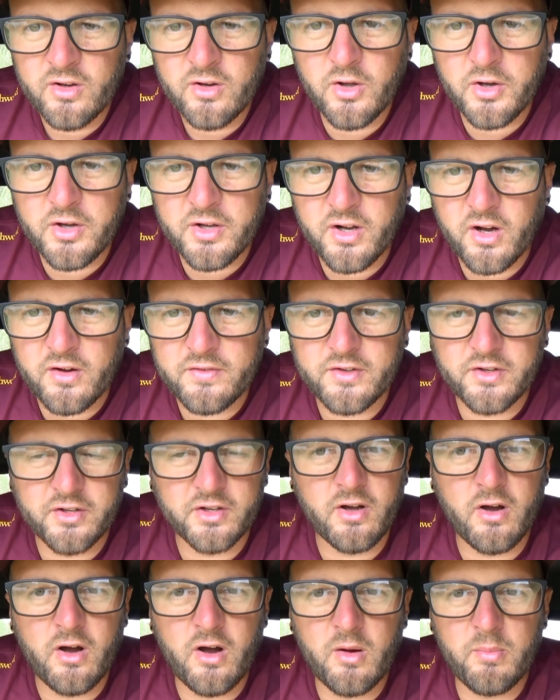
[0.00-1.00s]
looking after the
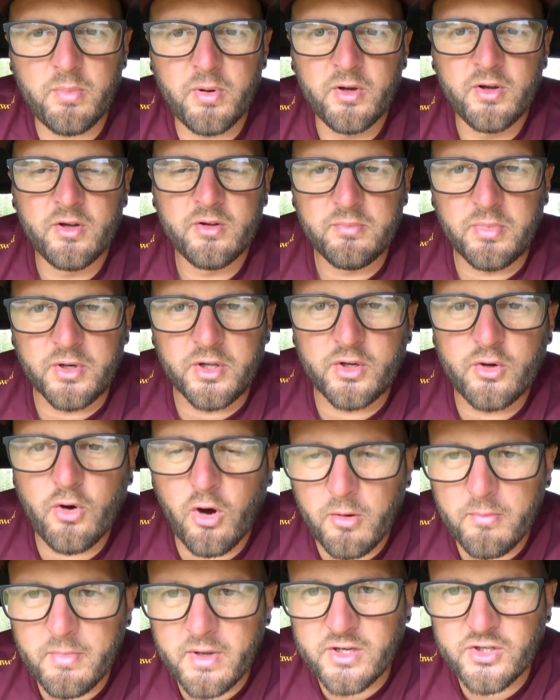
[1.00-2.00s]
carp, but you've
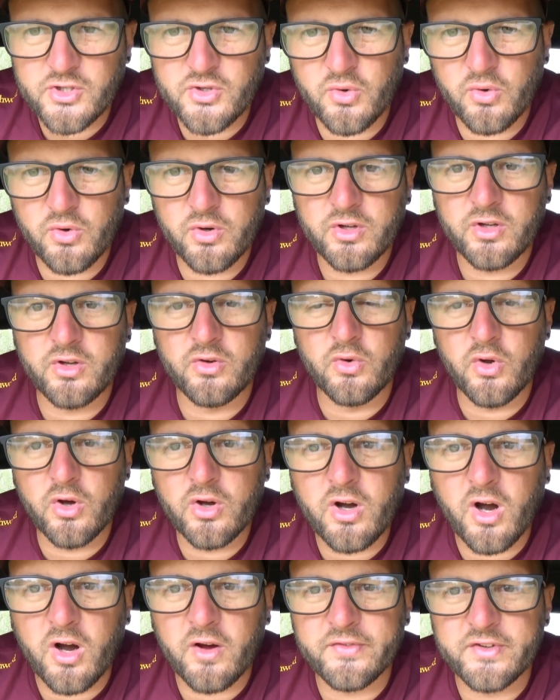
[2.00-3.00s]
got to make sure you
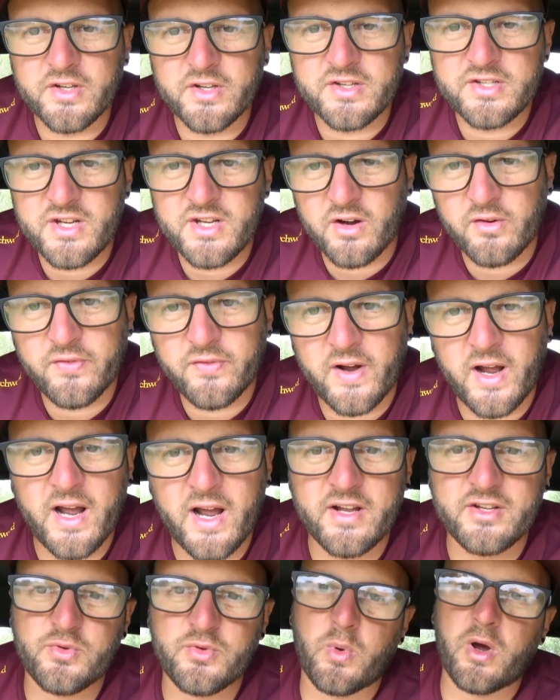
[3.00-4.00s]
look after yourself
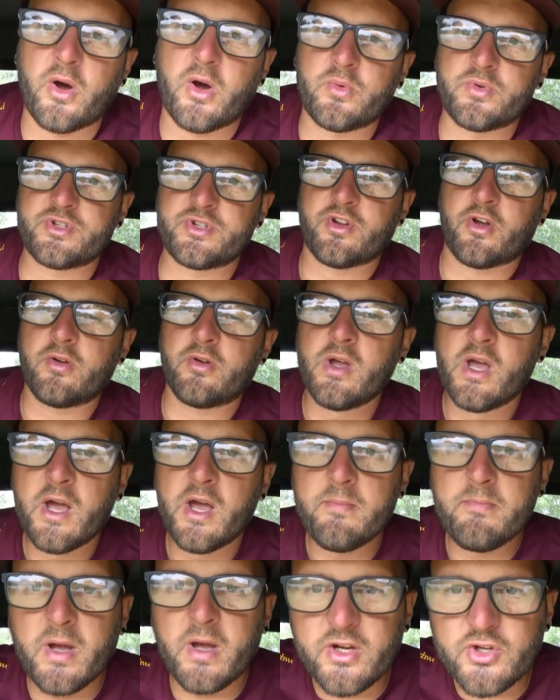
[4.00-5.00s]
as well. So
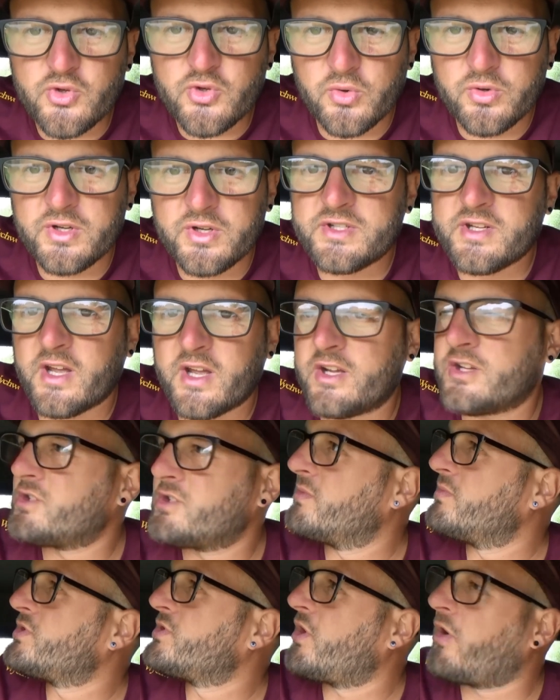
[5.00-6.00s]
make sure you take
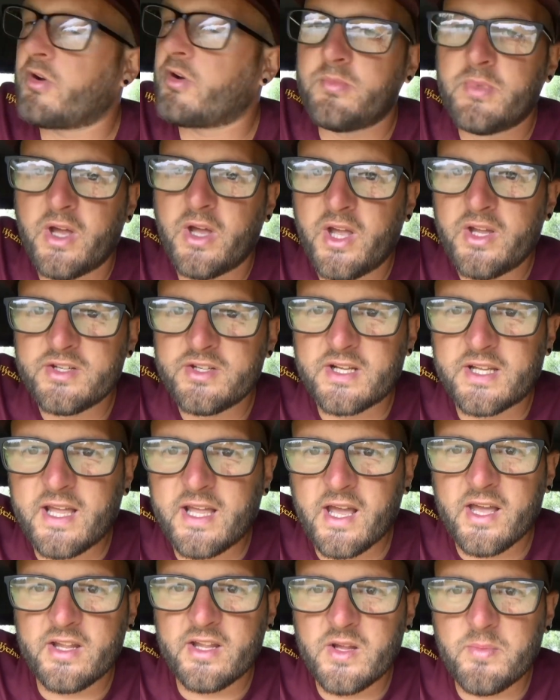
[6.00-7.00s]
some time to
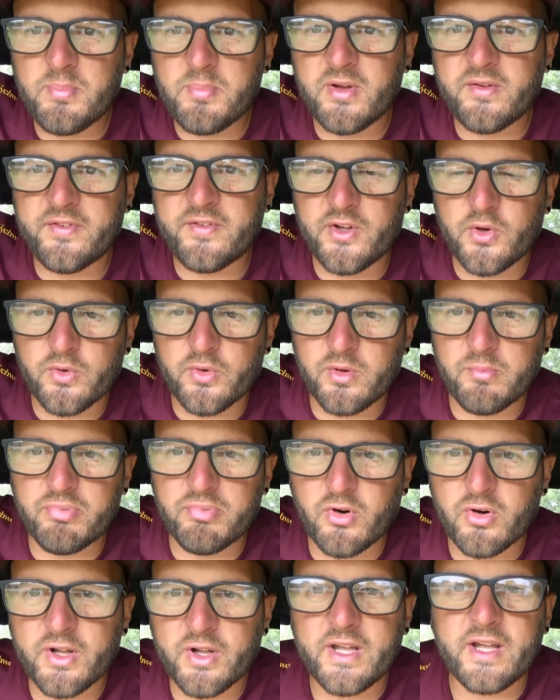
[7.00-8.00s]
get in the bivvy or the
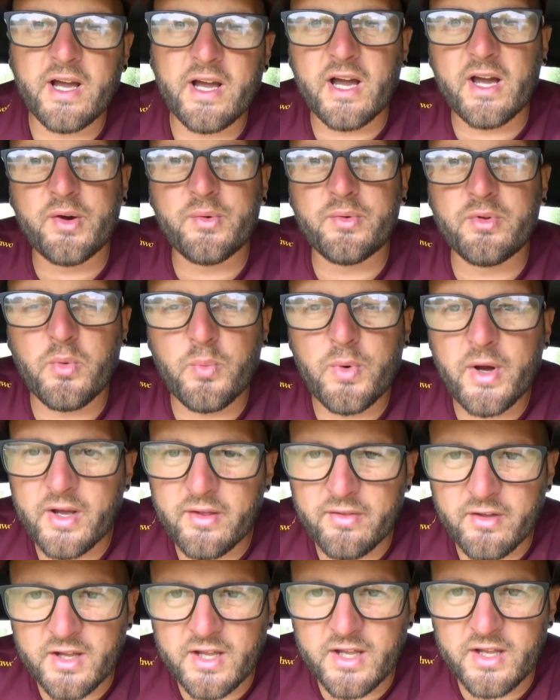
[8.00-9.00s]
brolly, out the way
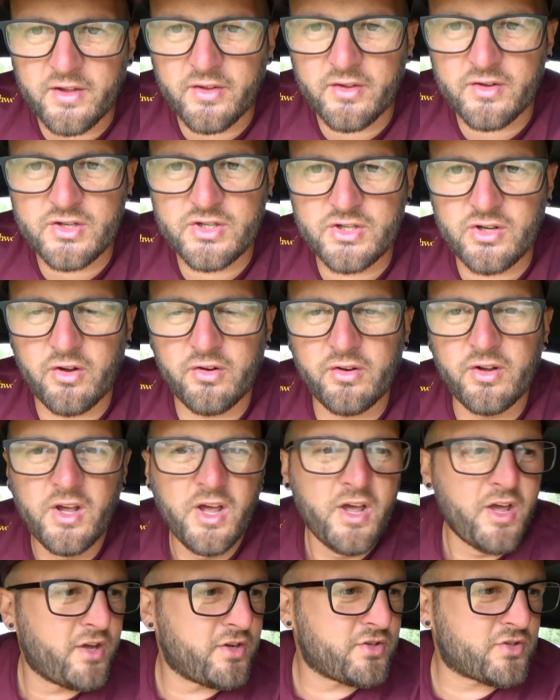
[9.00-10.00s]
of the heat of the sun,
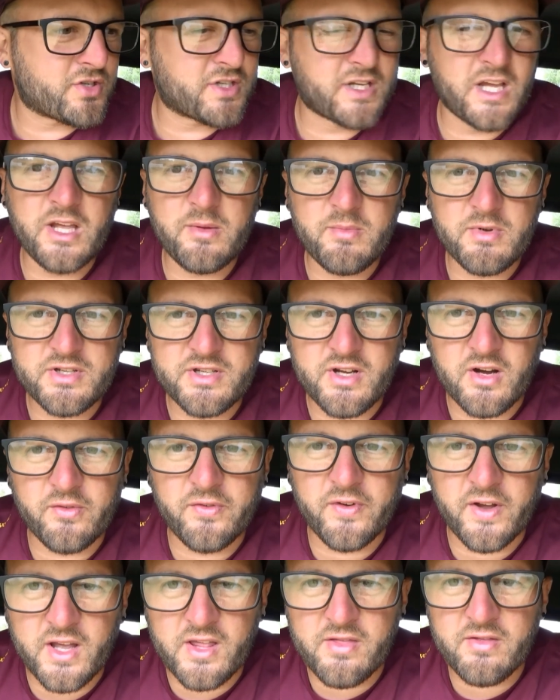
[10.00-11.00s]
and just keep
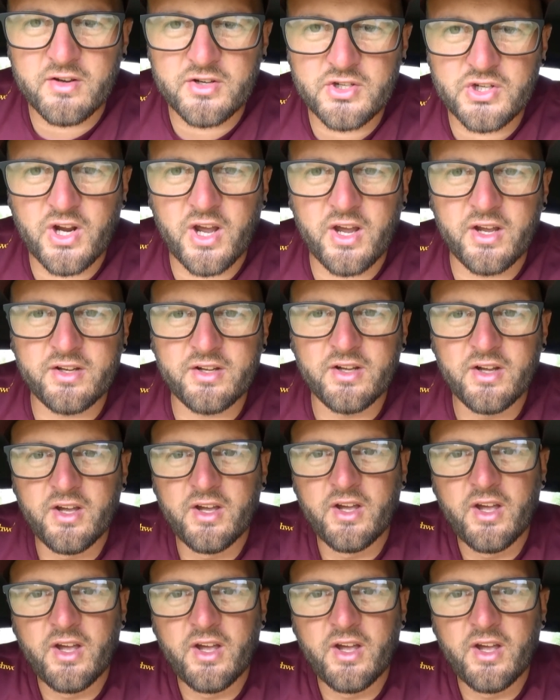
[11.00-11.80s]
yourself in the shade.